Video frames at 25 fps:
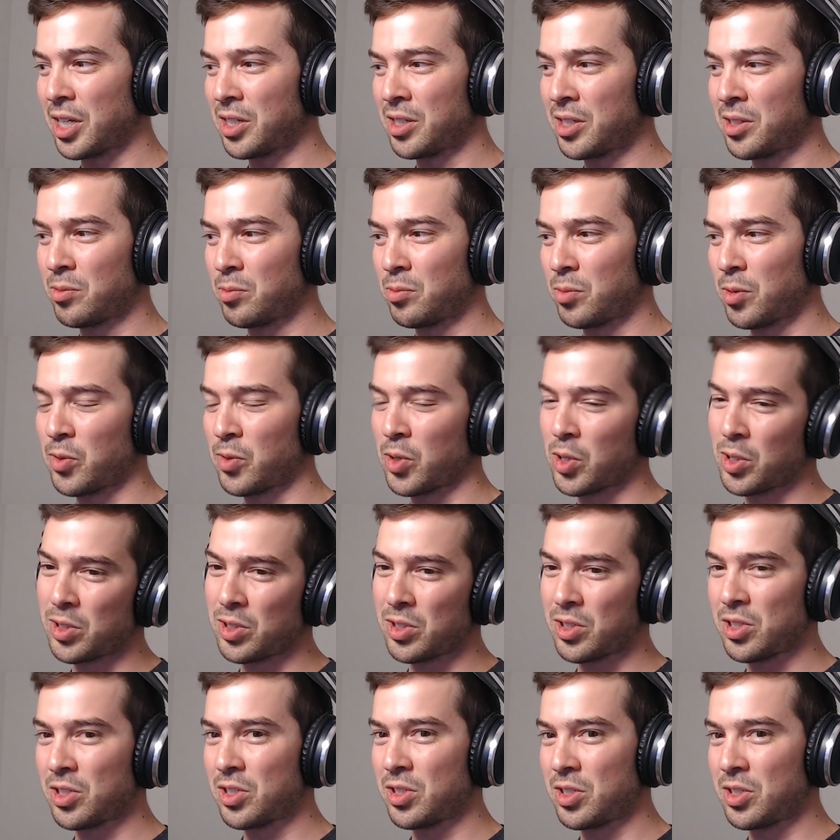I
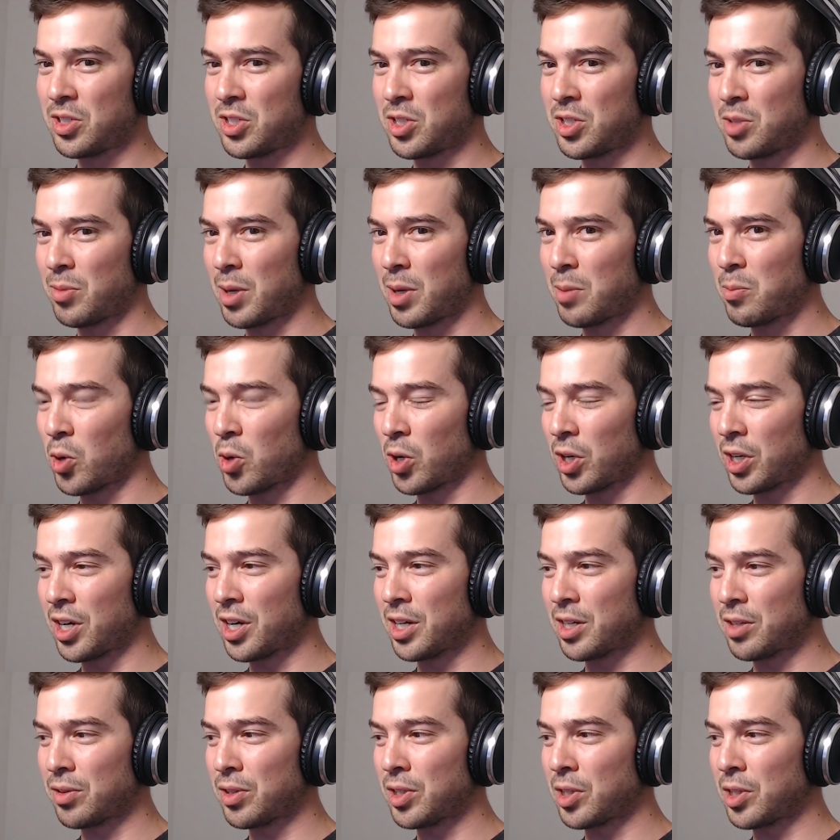revert to my more
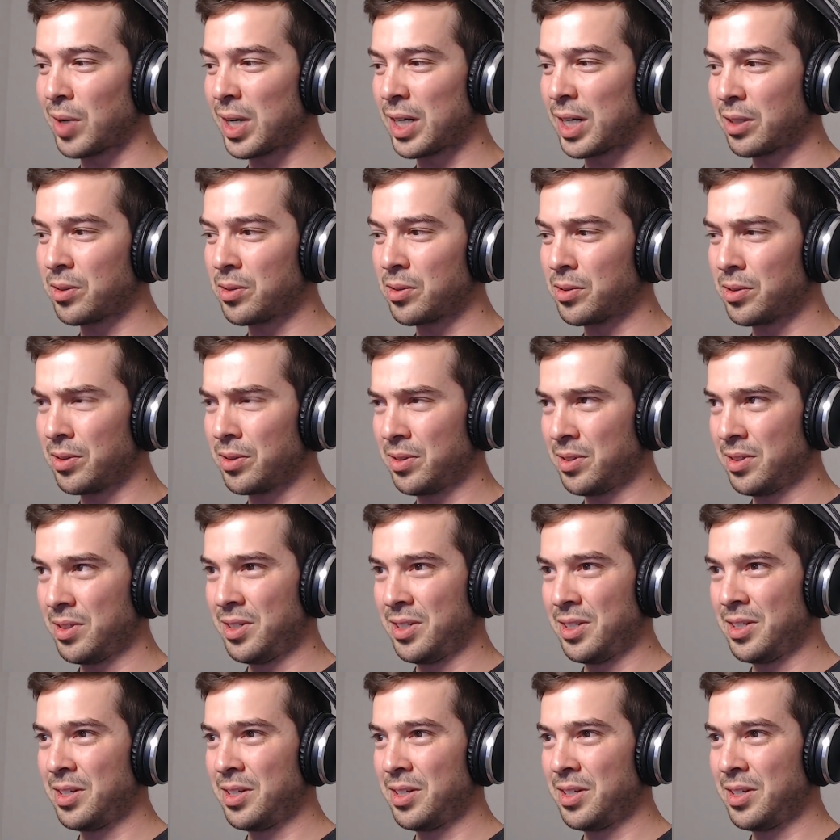kind of theoretical